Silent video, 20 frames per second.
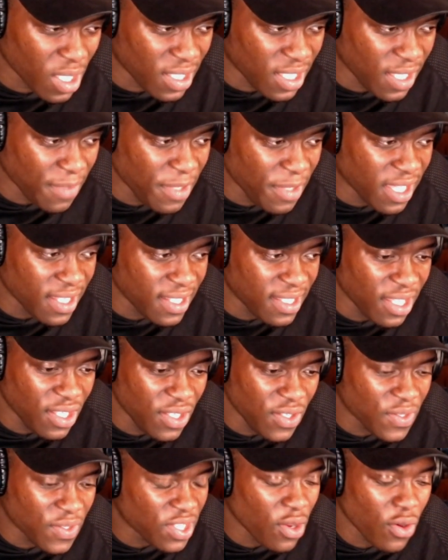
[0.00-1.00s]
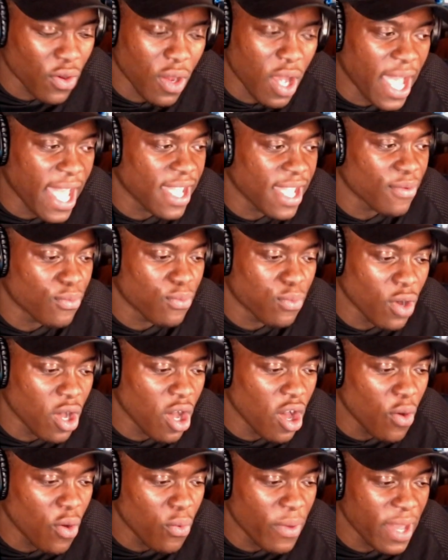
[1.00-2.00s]
To be continued. So, I
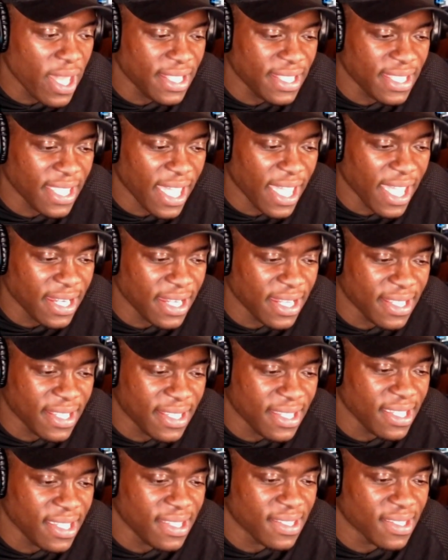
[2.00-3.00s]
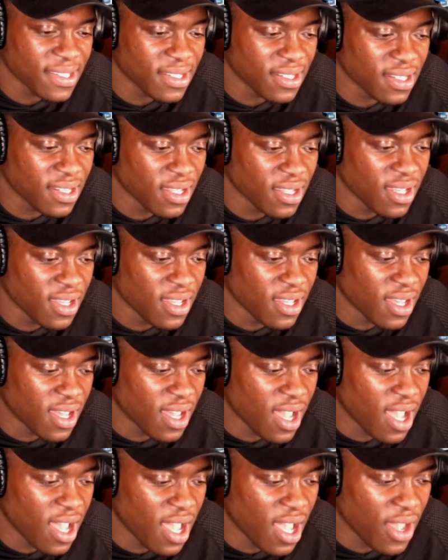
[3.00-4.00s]
what a way to end the season.
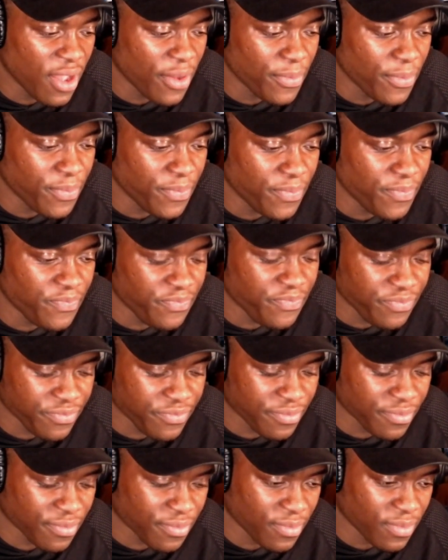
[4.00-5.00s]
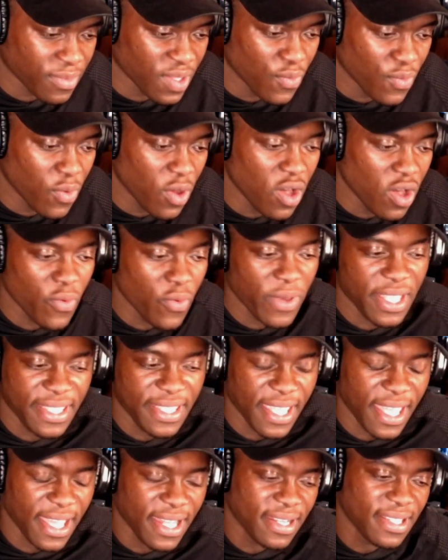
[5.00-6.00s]
Um, what a way
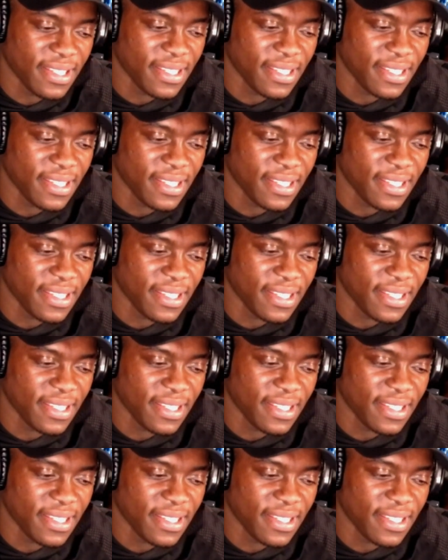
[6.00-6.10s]
to end the